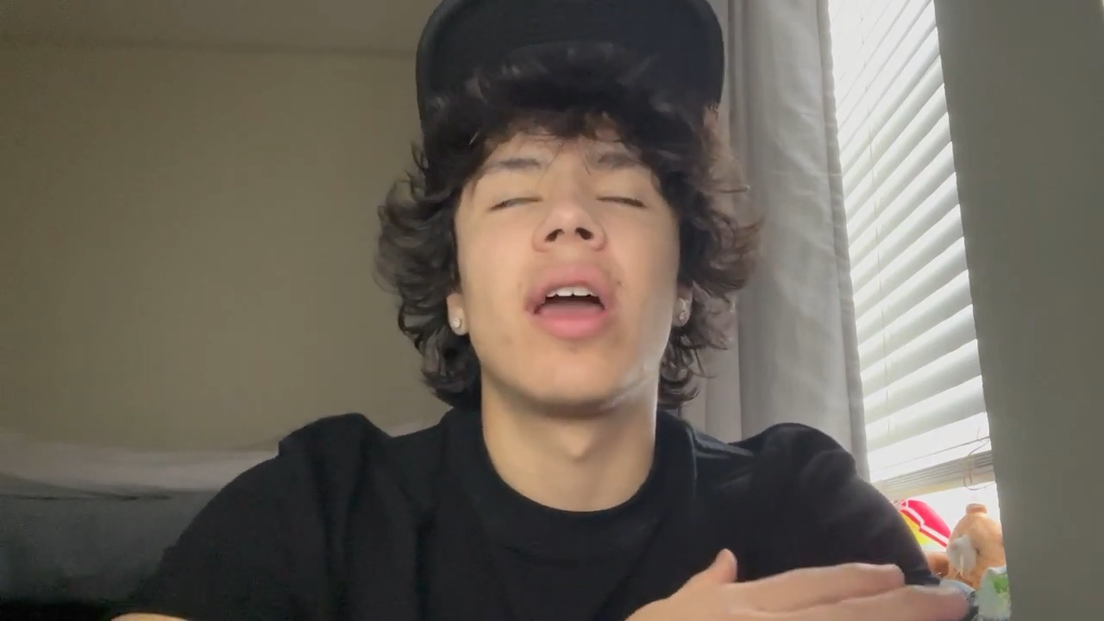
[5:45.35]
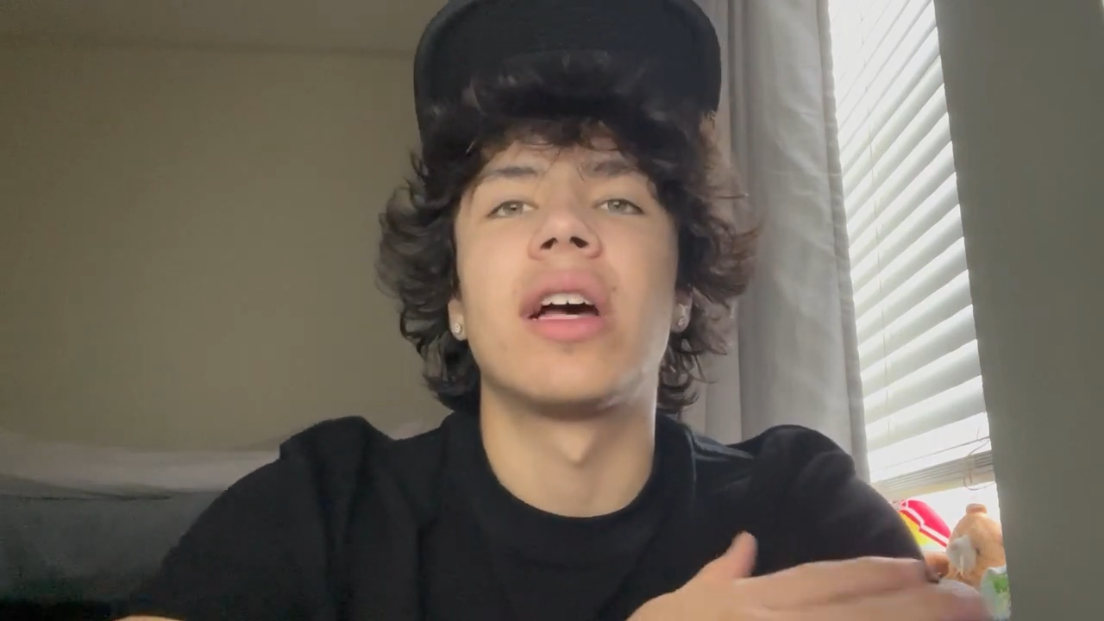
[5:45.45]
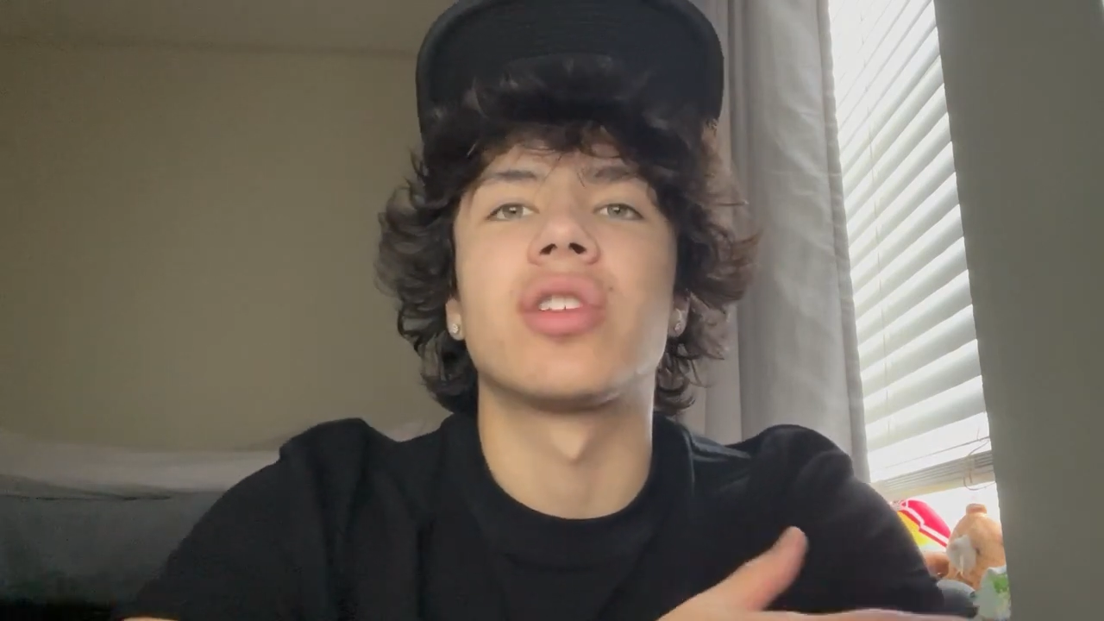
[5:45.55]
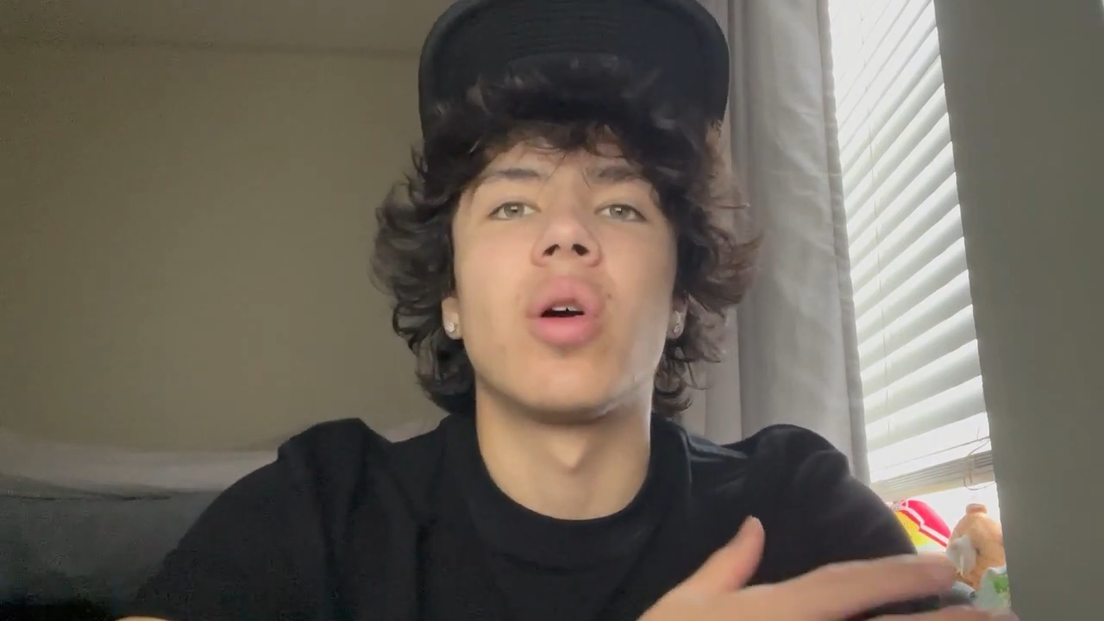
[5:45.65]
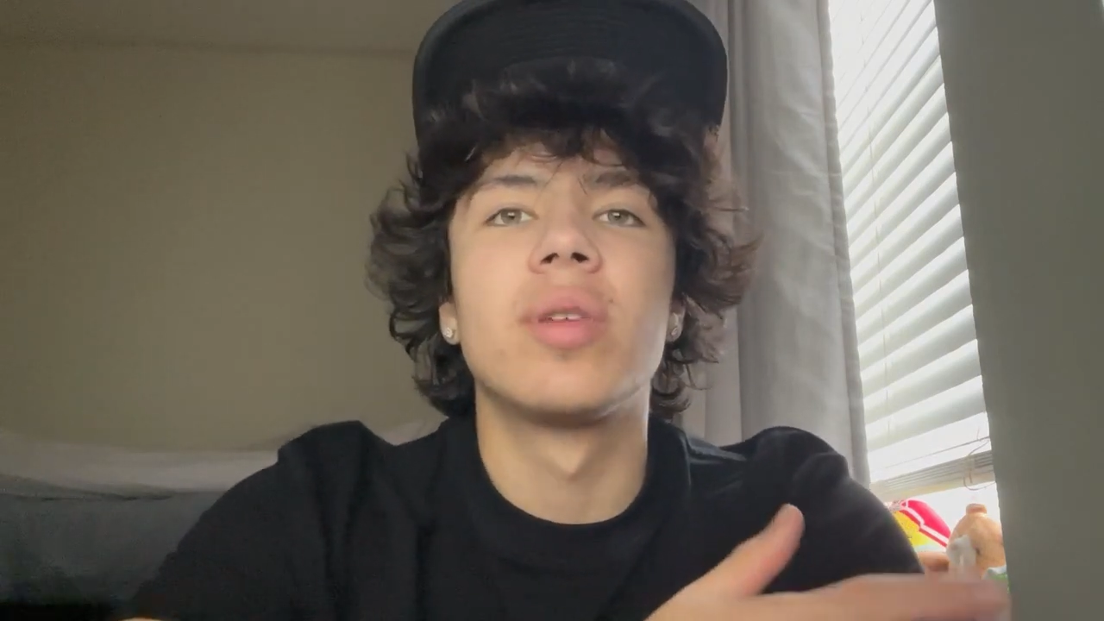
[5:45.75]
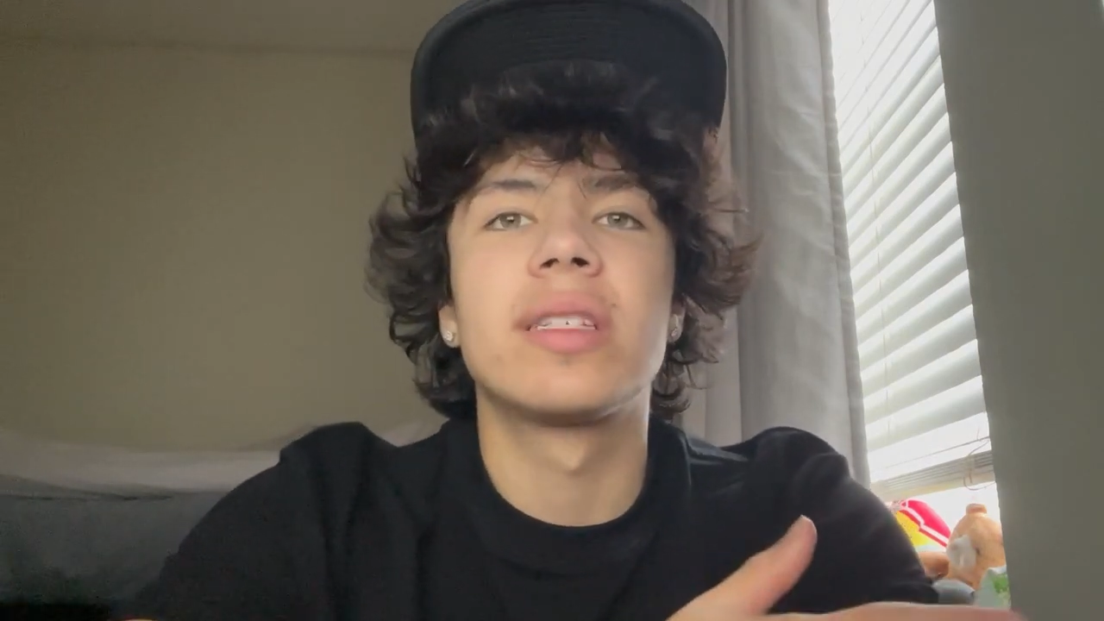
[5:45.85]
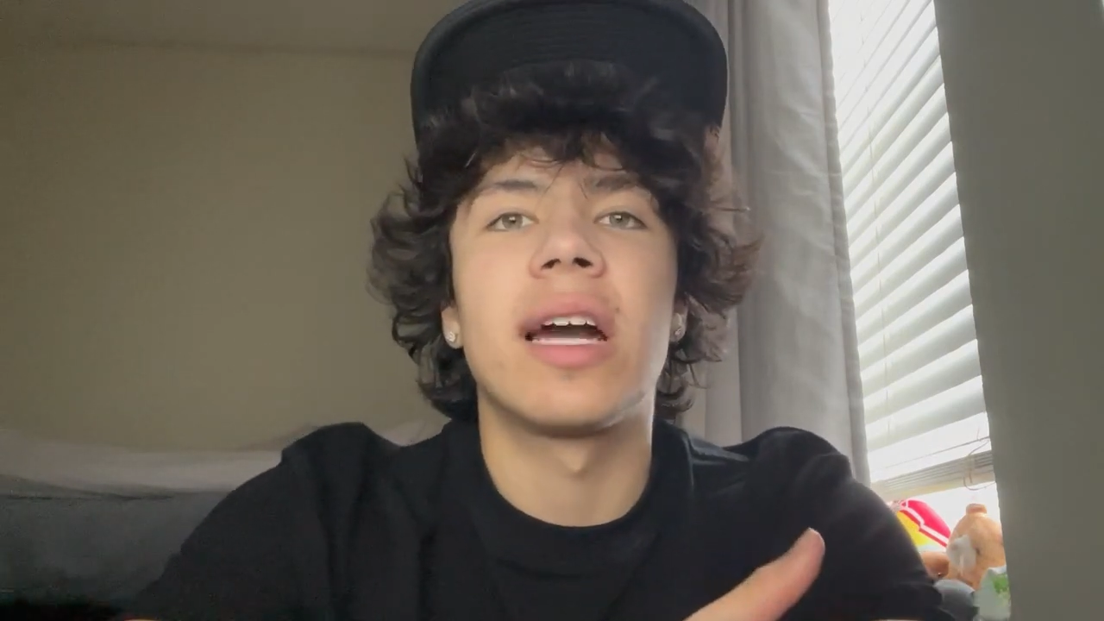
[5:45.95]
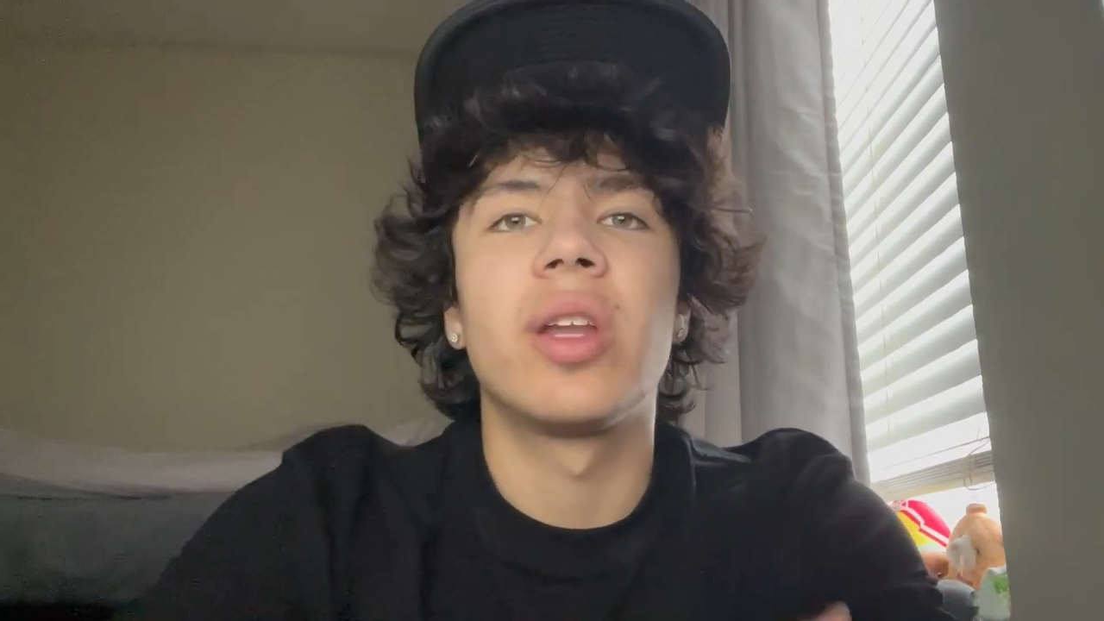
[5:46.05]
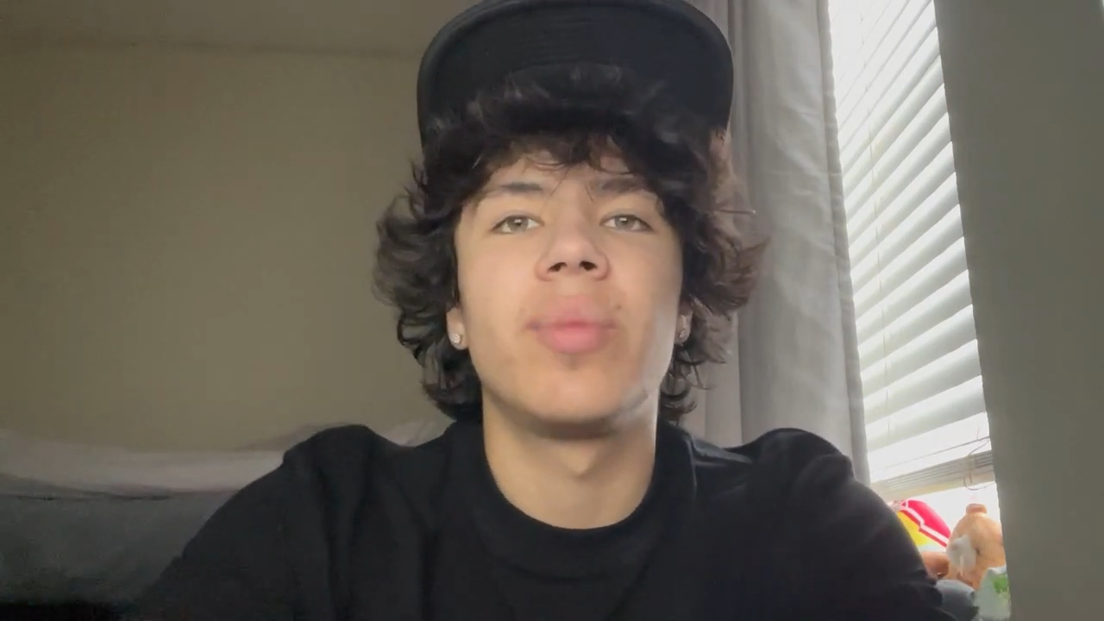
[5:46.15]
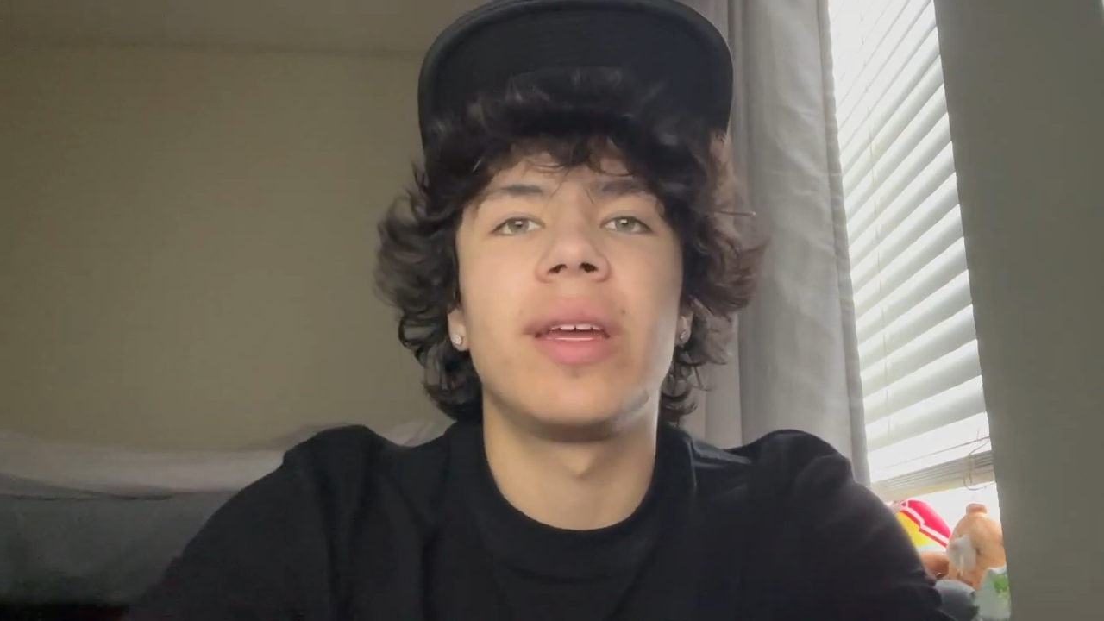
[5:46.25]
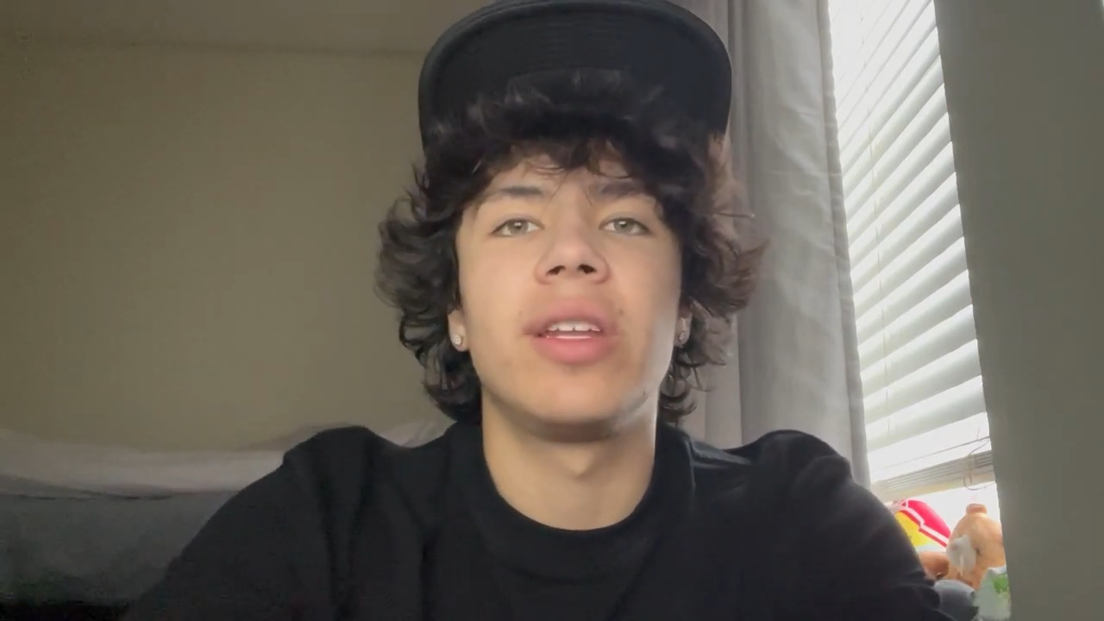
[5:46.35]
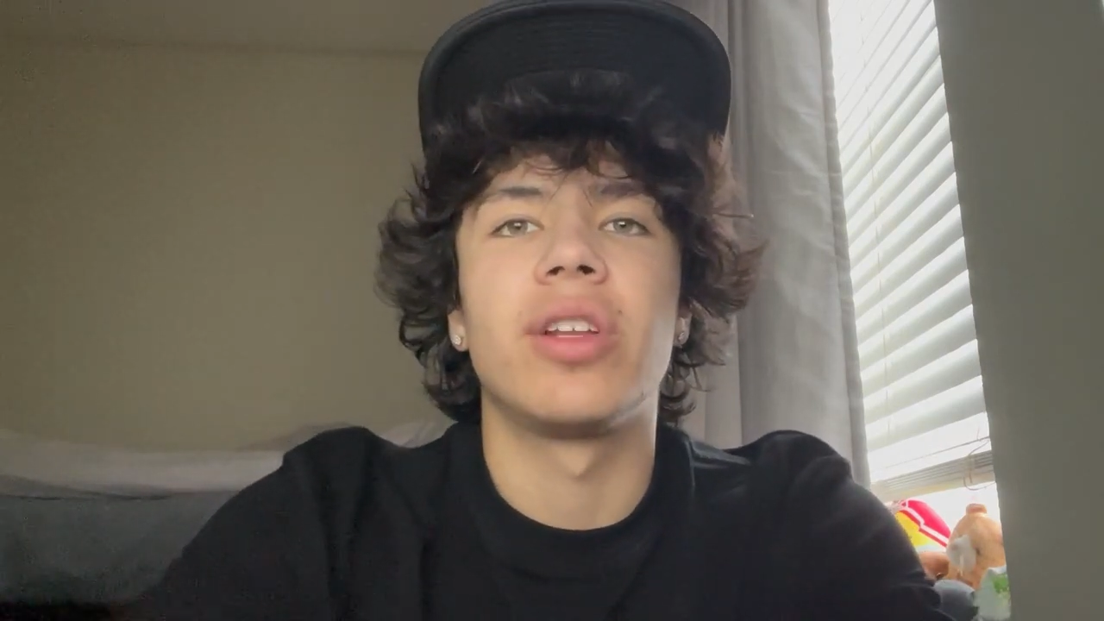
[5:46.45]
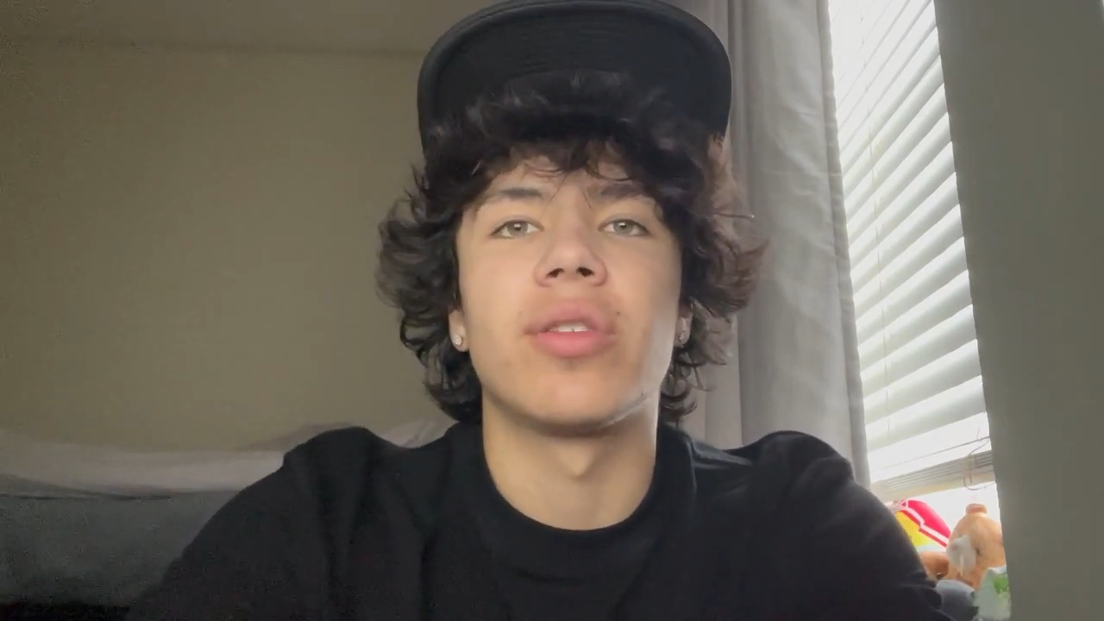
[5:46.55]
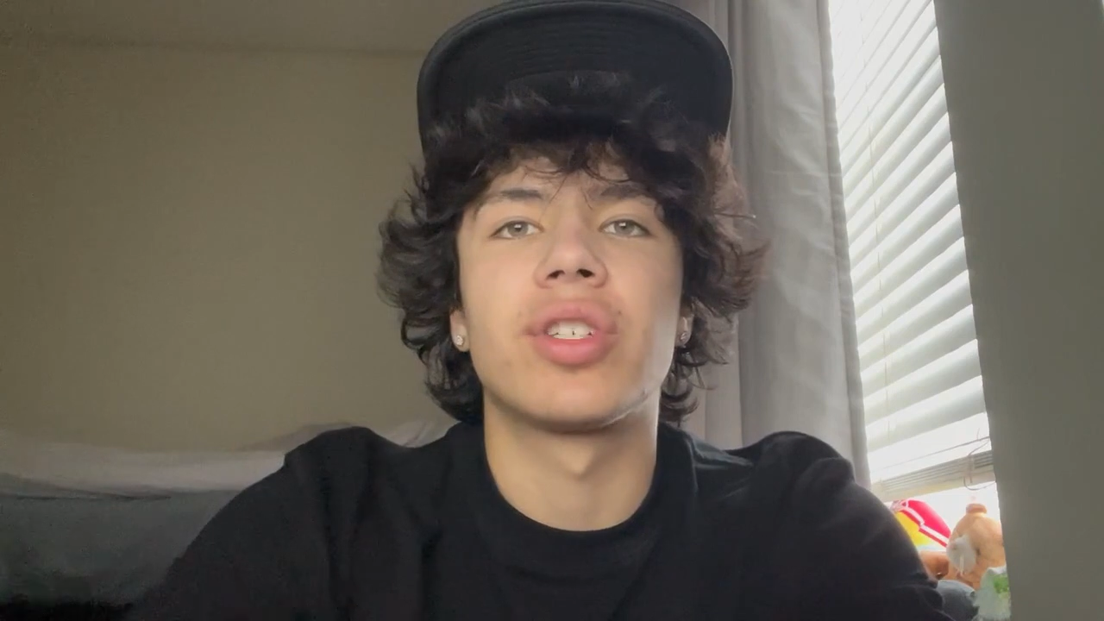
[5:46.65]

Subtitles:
has always kind of been,